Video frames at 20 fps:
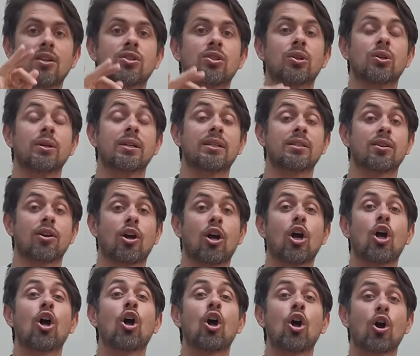So it's
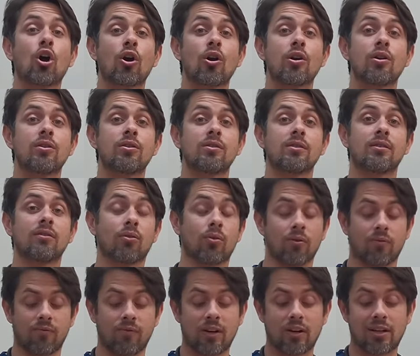hard
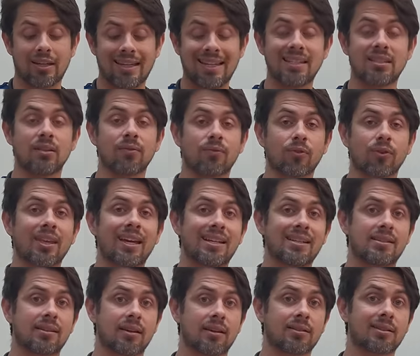or very easy for
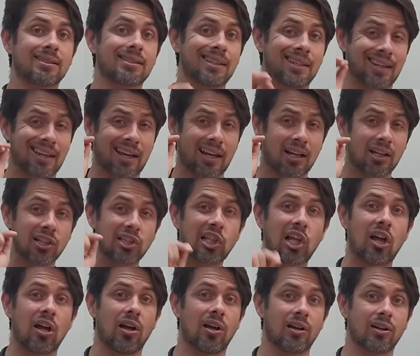that duct to get
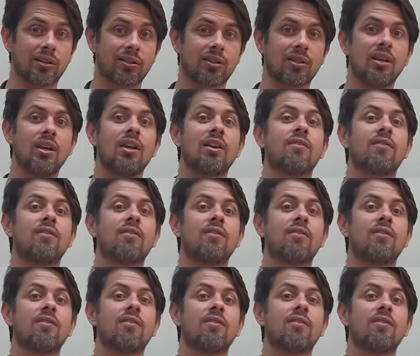clogged